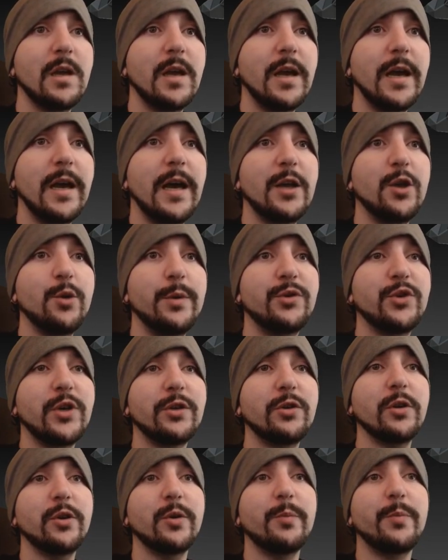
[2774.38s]
You've been trying to
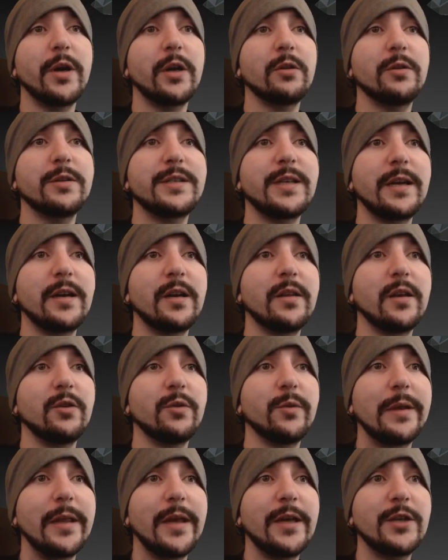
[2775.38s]
learn Particle inside of the
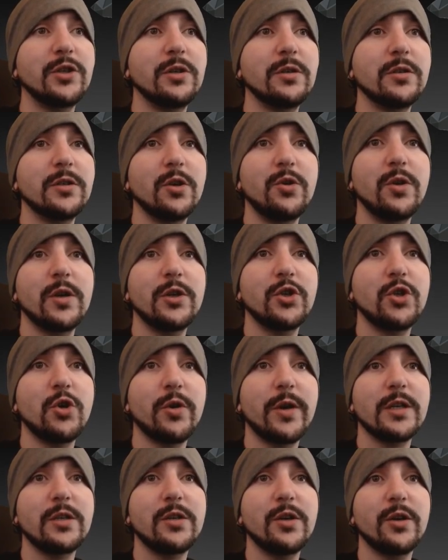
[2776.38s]
Unreal Engine so you can
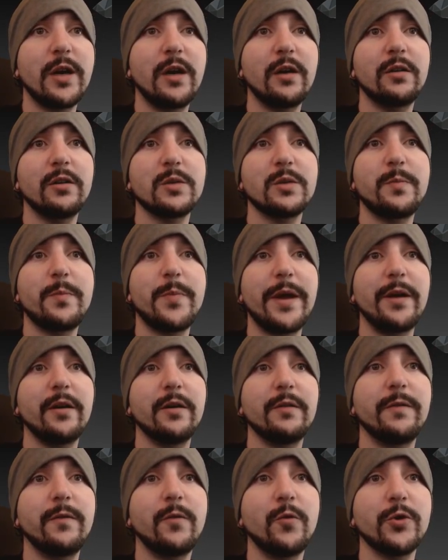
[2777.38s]
showcase your characters better
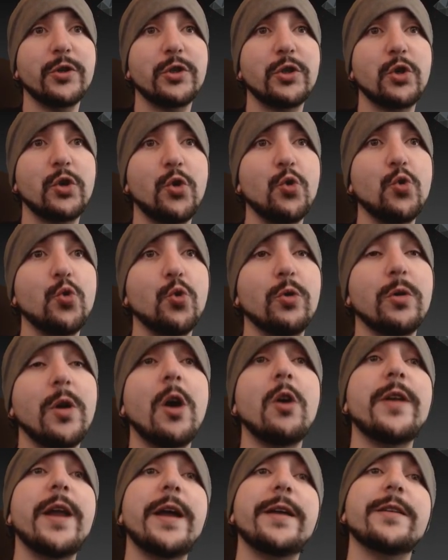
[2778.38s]
for school. Oh,
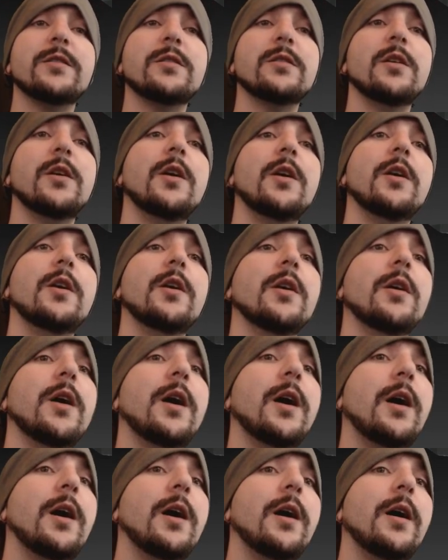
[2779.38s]
nice.
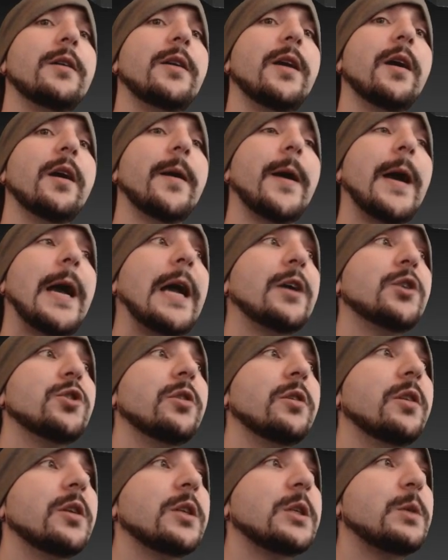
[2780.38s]
Yeah, I actually
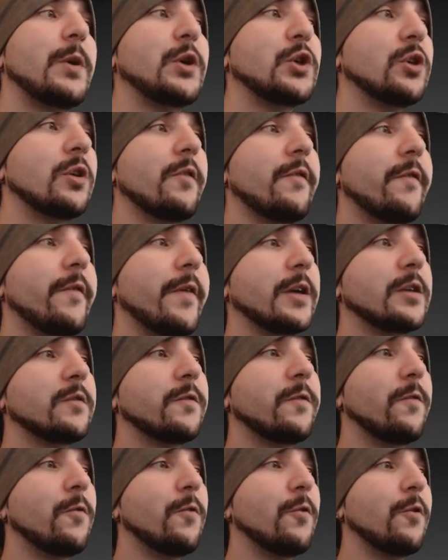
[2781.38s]
did special effects
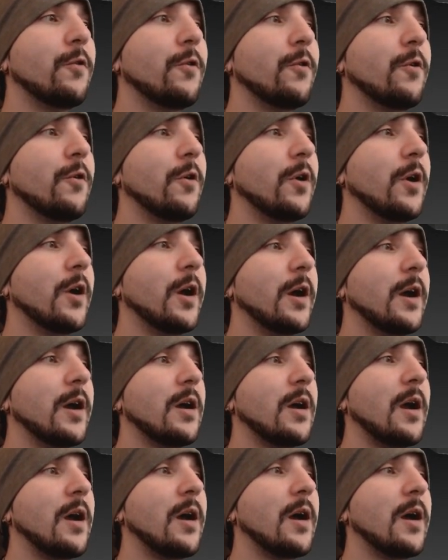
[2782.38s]
for
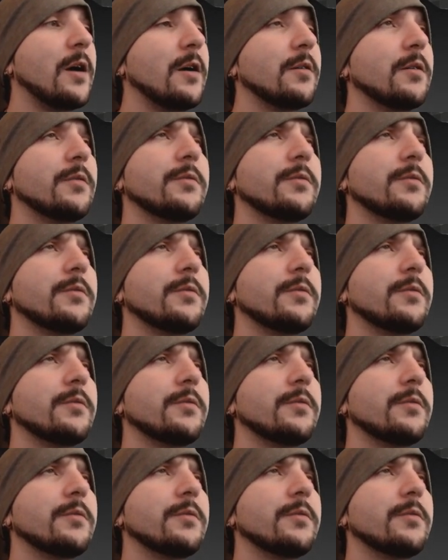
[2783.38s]
a